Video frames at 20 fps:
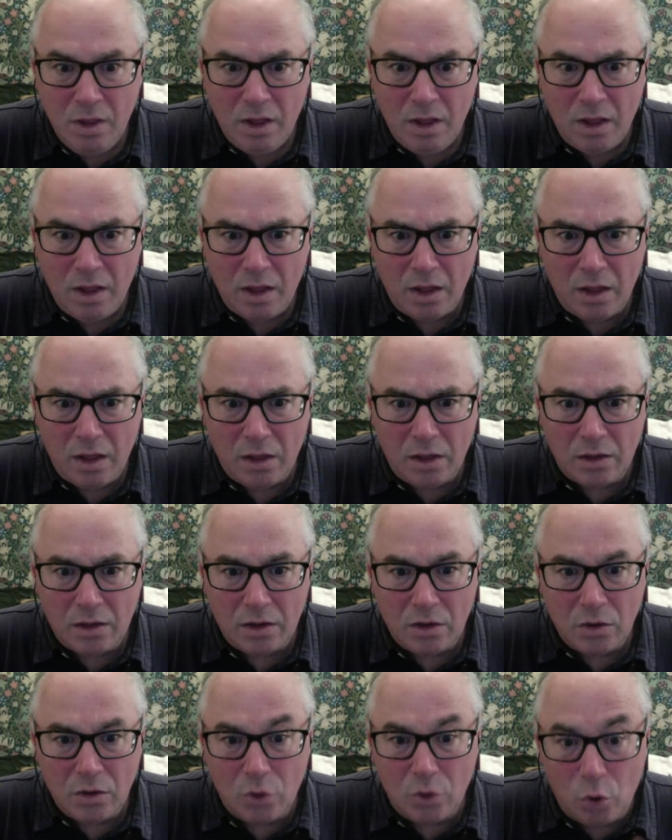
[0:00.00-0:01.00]
Uh,
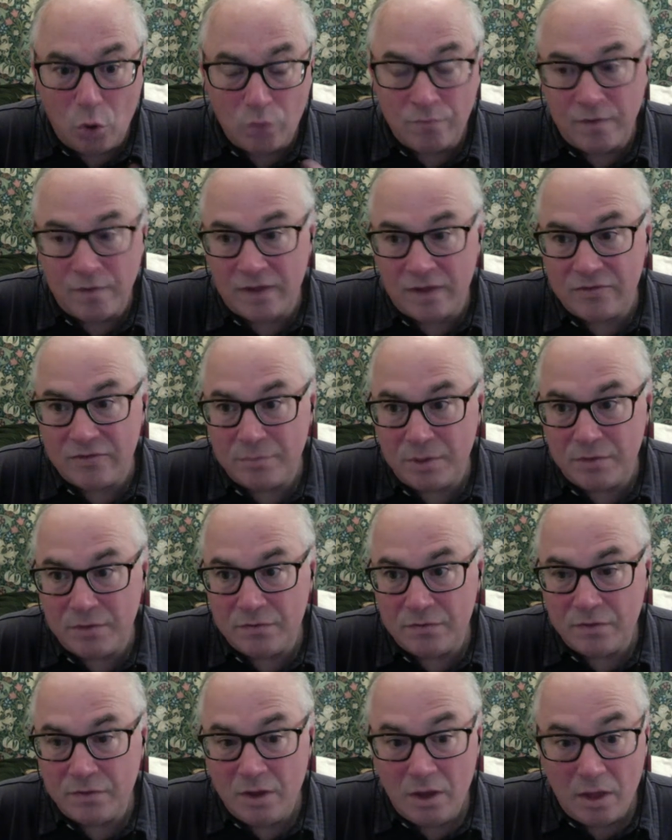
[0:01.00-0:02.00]
gold
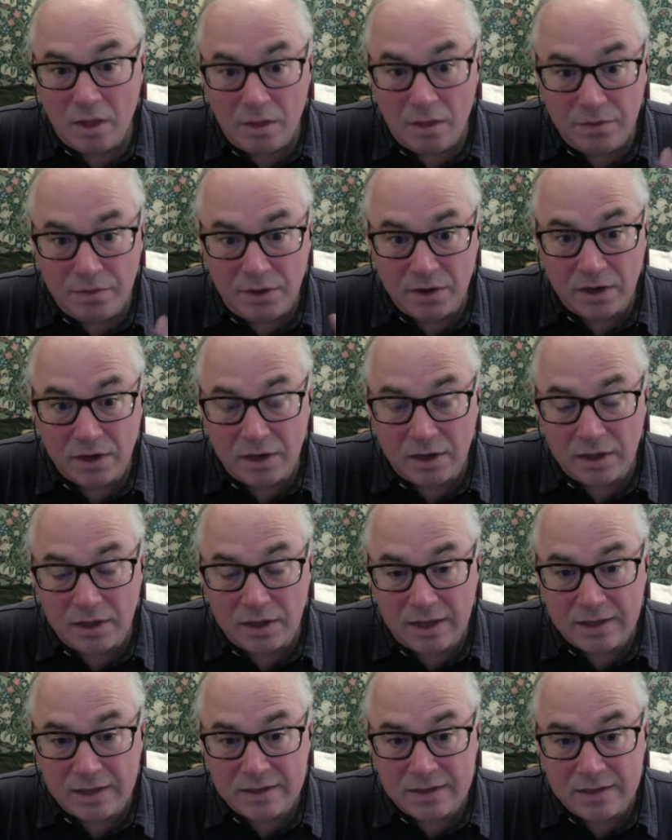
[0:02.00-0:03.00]
investments, they're gonna
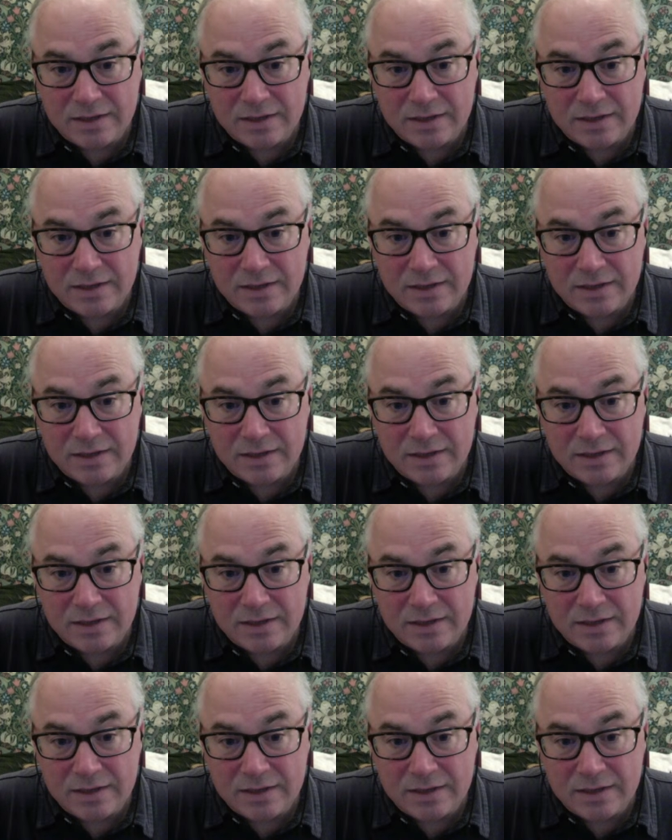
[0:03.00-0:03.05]
get.